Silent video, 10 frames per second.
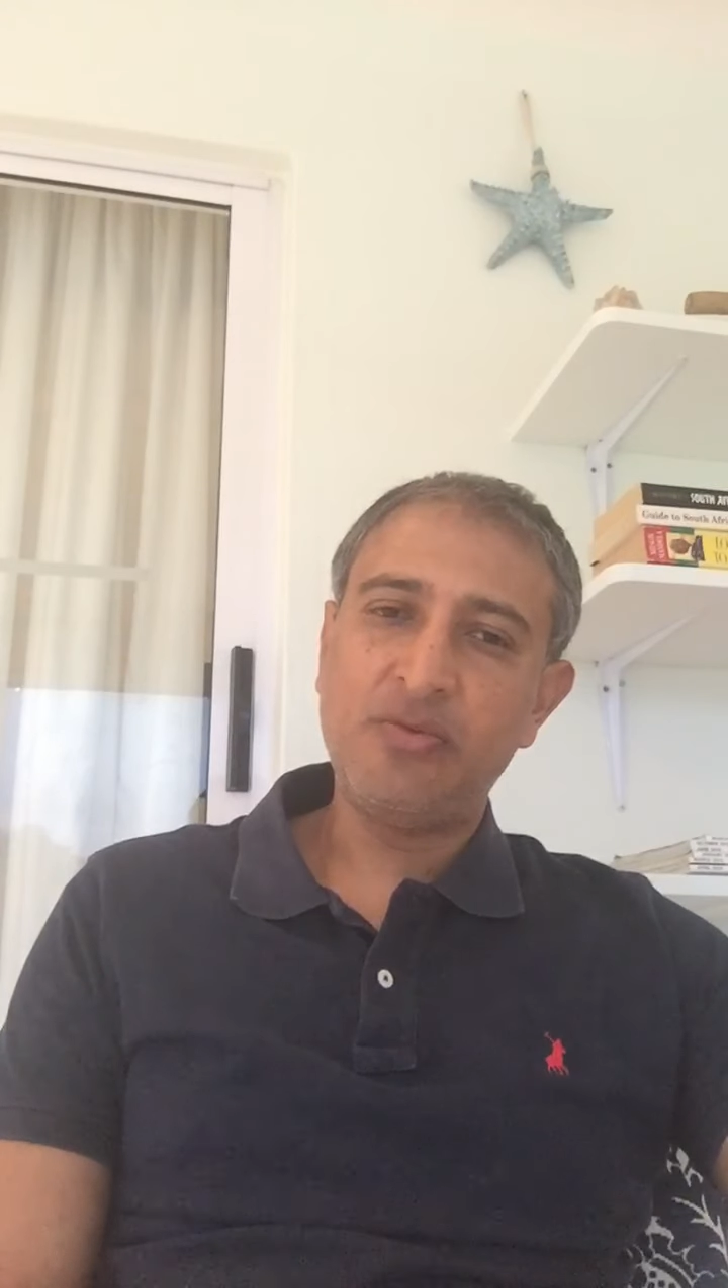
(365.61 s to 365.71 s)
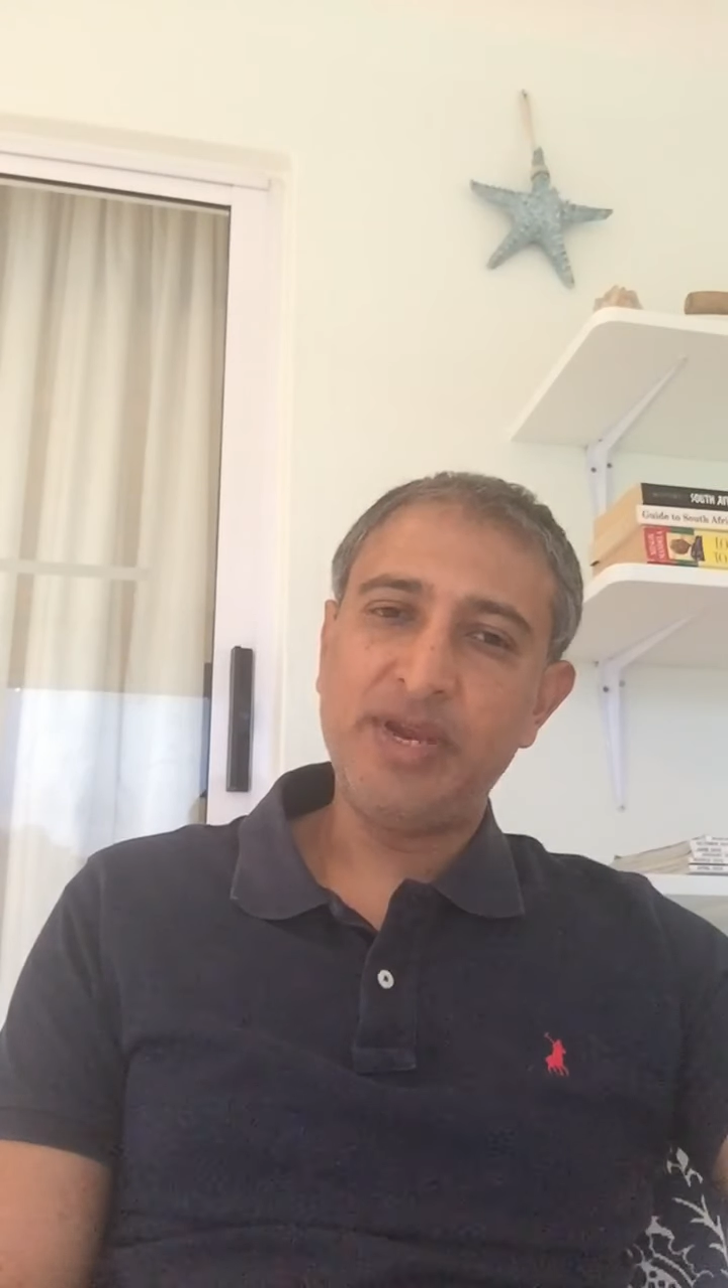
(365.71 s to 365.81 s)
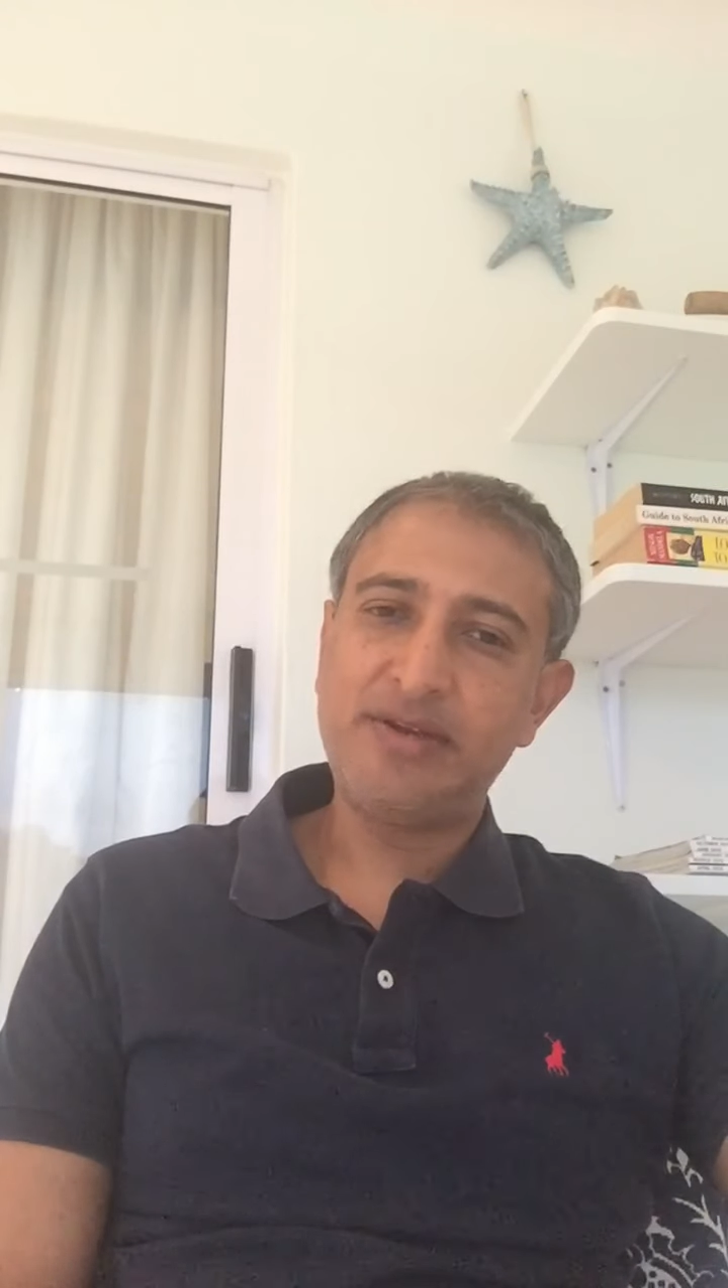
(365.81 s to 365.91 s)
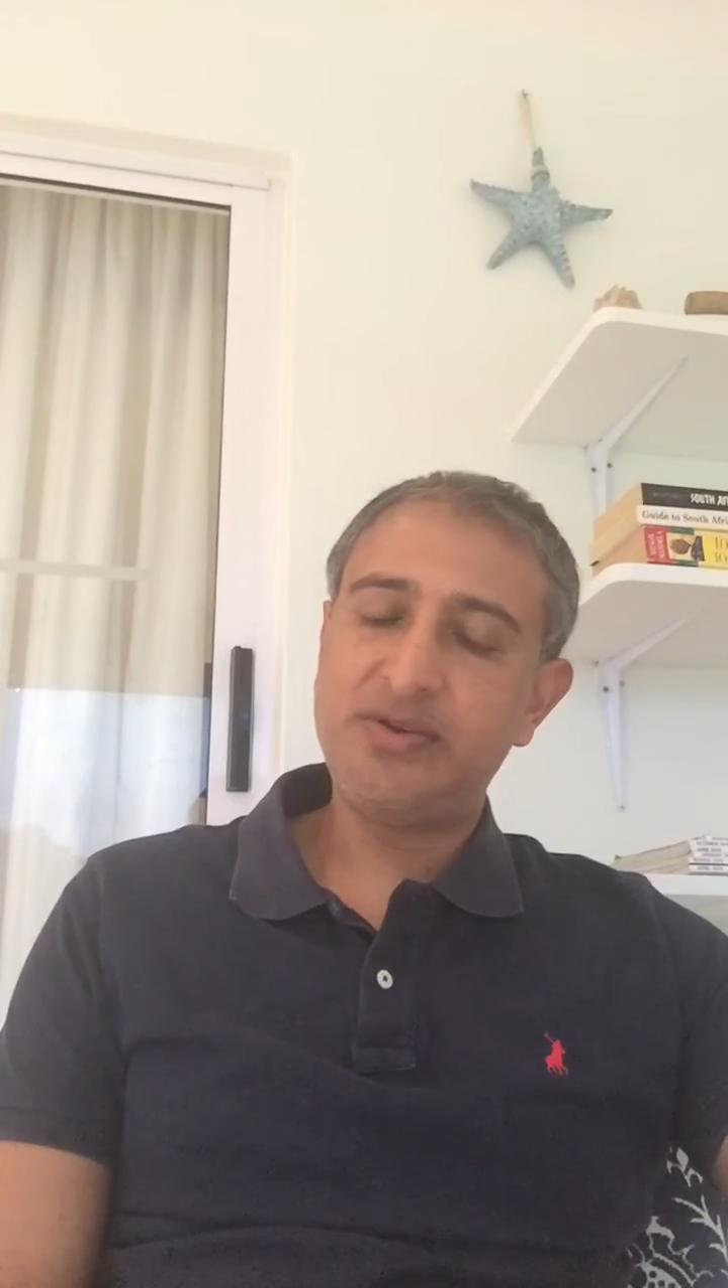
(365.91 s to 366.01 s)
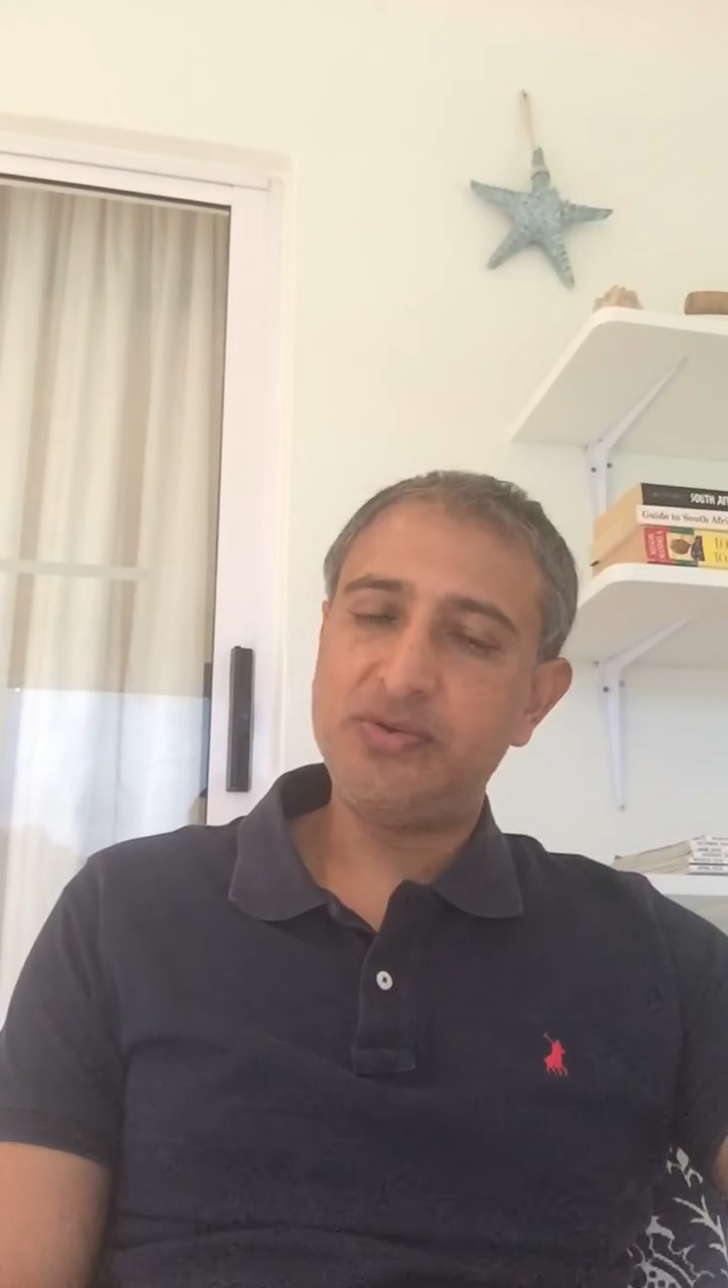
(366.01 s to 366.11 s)

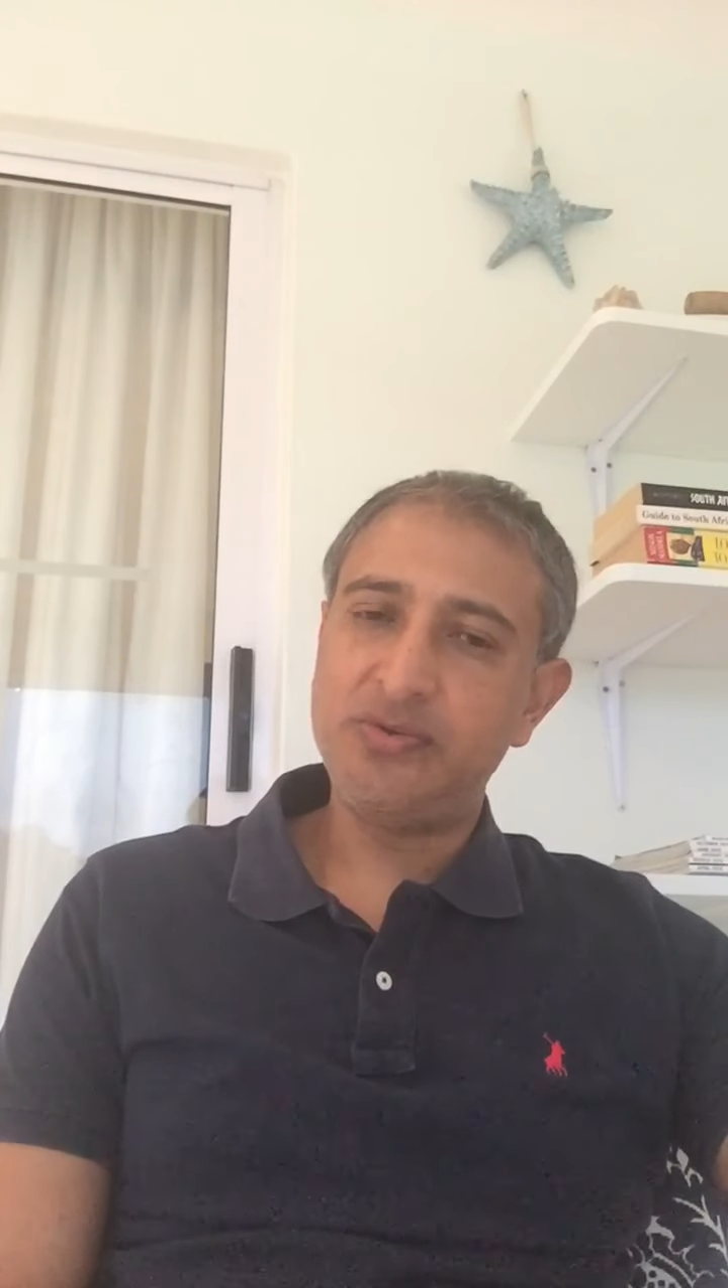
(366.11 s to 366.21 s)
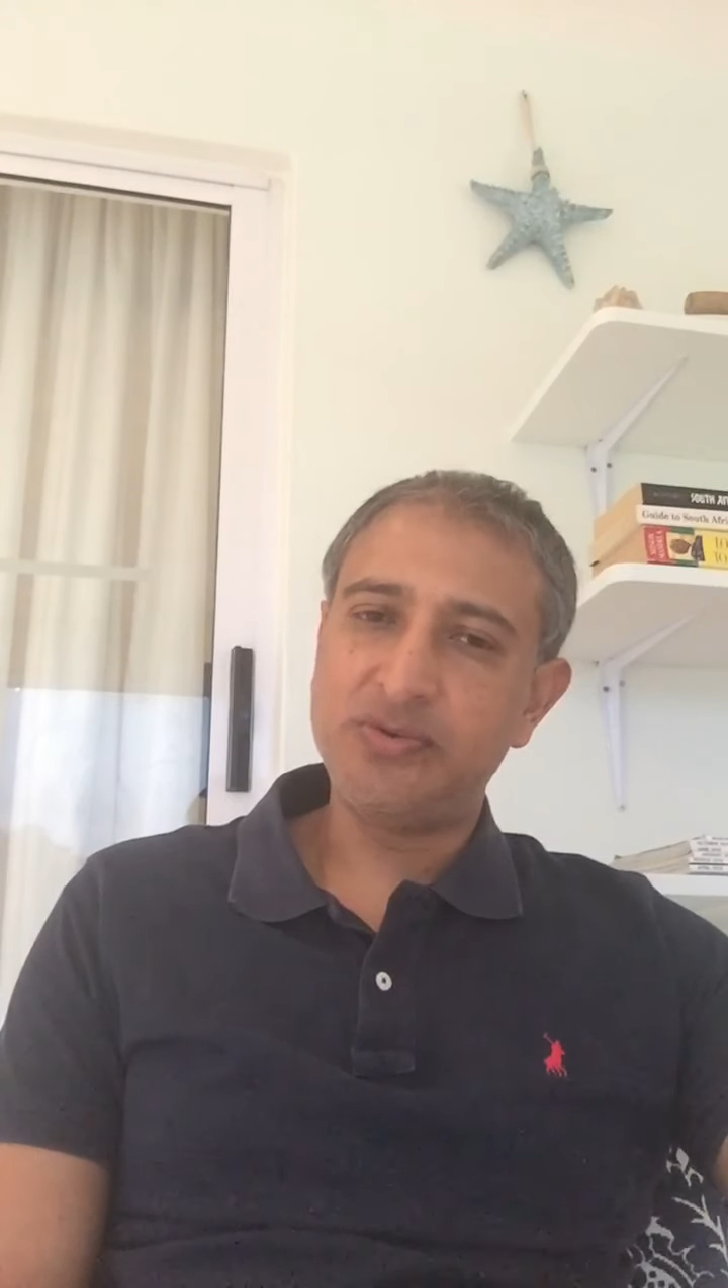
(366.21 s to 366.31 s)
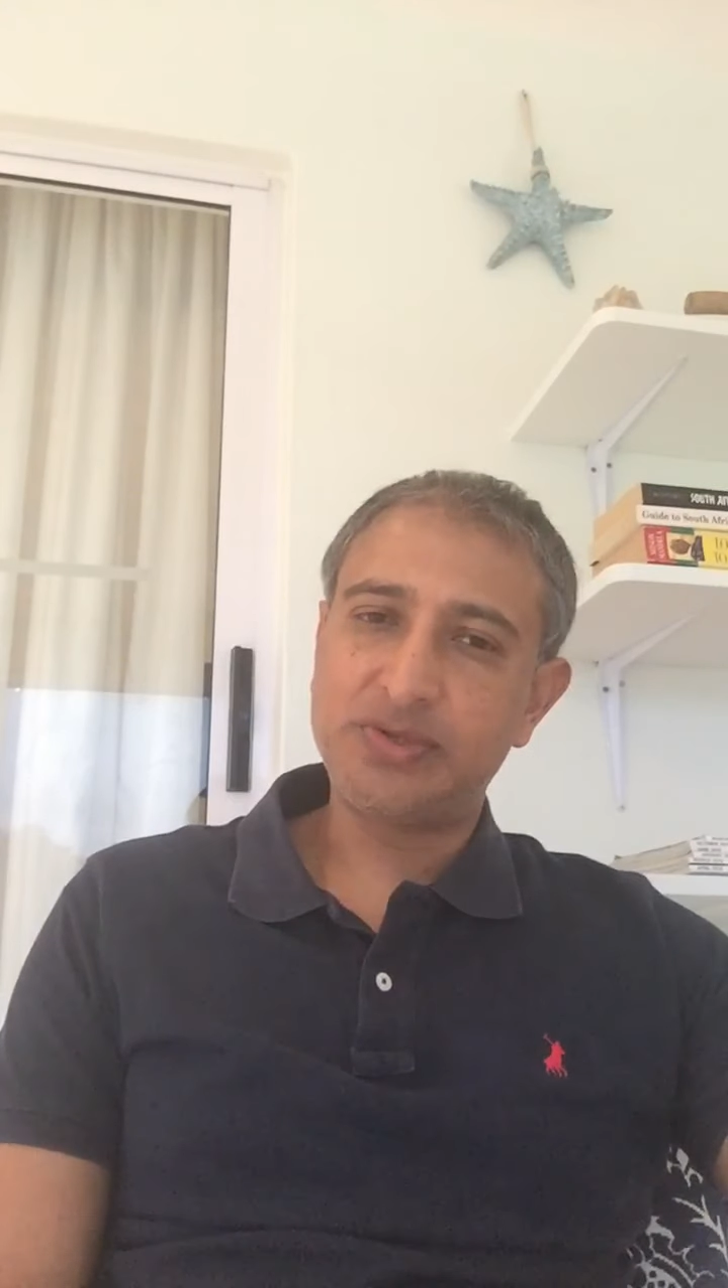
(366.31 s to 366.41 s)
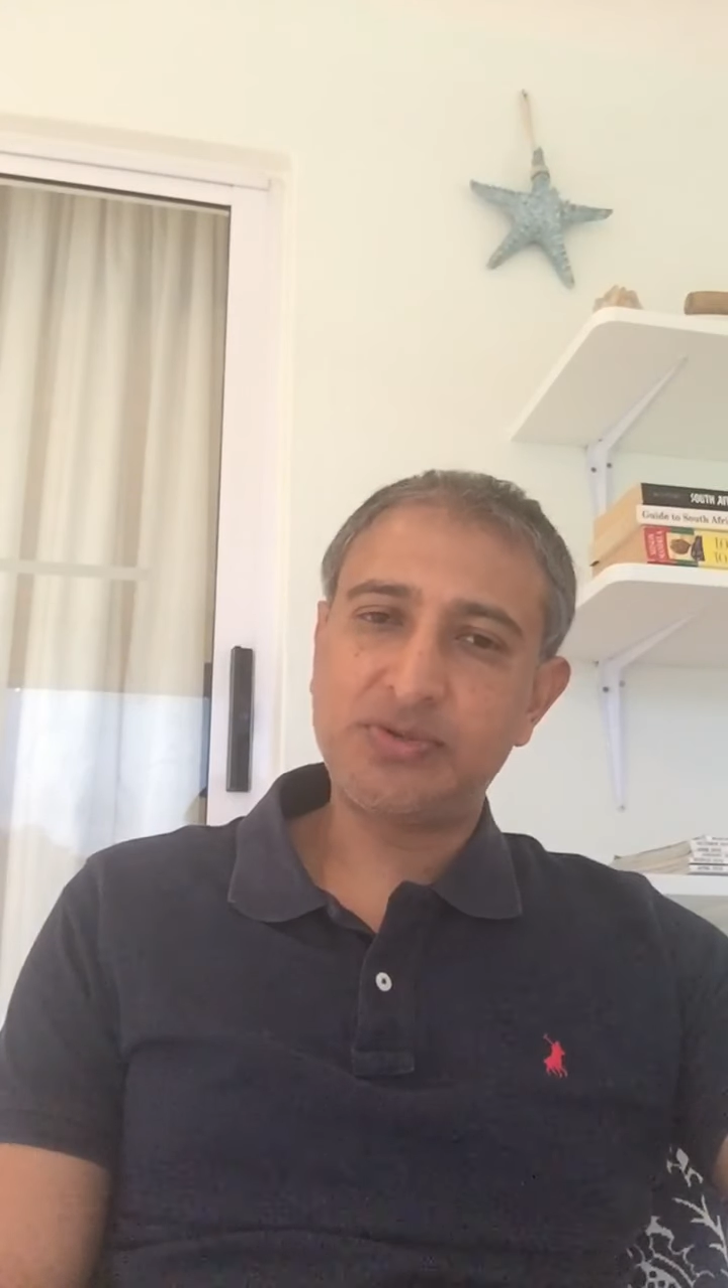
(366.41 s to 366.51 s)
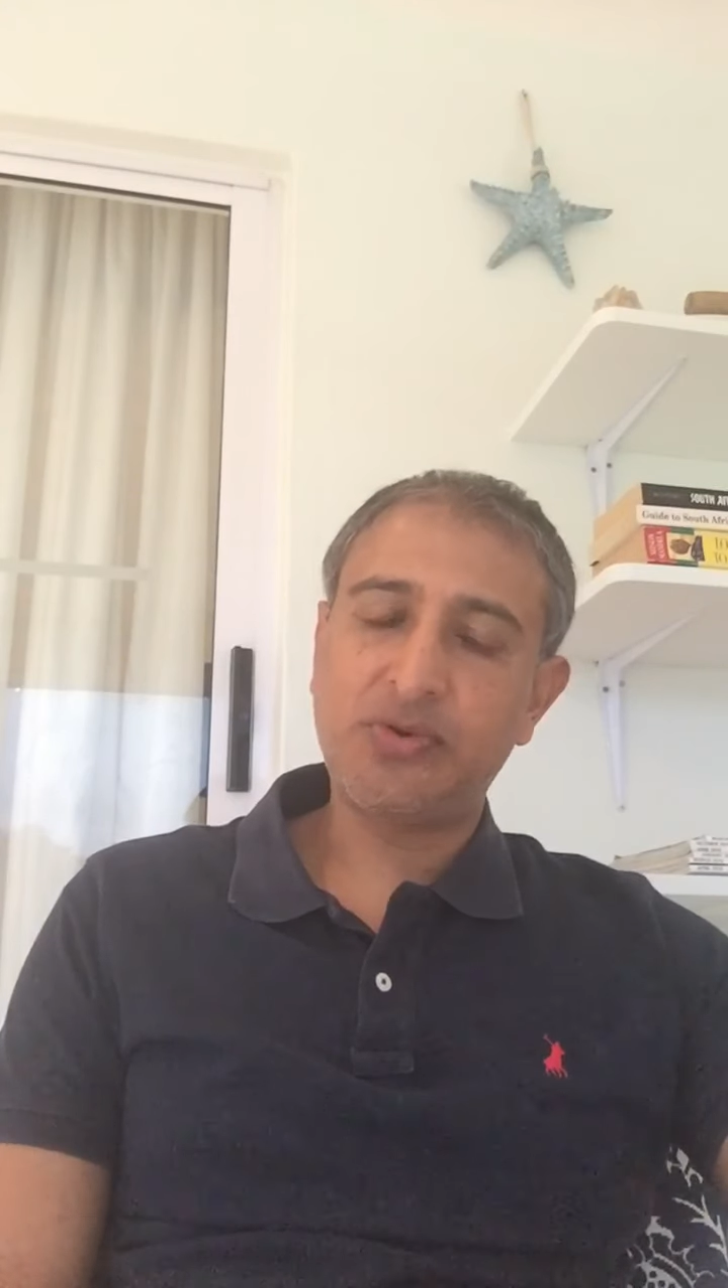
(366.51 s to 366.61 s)
week 2